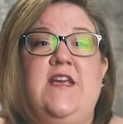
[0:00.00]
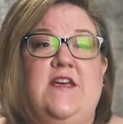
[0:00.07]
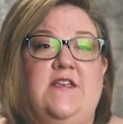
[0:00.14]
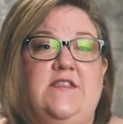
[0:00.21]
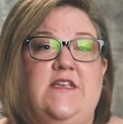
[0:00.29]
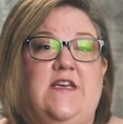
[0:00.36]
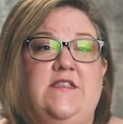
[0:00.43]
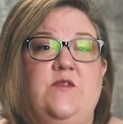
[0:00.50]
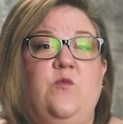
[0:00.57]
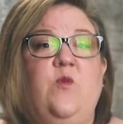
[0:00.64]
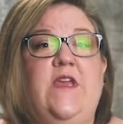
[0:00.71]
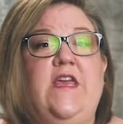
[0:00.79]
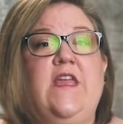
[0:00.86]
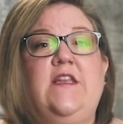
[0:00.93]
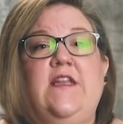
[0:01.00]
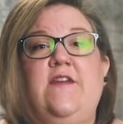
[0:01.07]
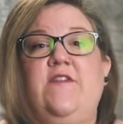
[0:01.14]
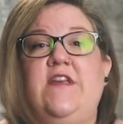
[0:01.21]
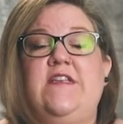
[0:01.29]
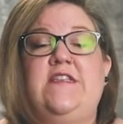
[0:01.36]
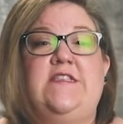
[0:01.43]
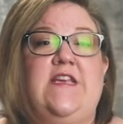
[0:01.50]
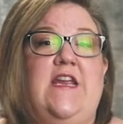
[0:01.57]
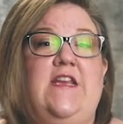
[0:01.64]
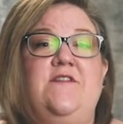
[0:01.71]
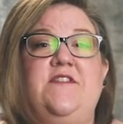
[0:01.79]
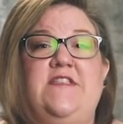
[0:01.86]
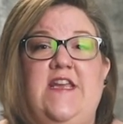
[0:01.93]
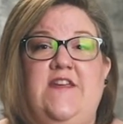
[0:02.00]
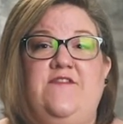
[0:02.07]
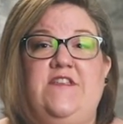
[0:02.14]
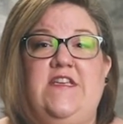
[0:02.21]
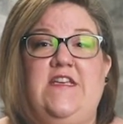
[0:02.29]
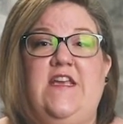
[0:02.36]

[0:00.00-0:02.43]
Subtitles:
tells us we can live in a state of safety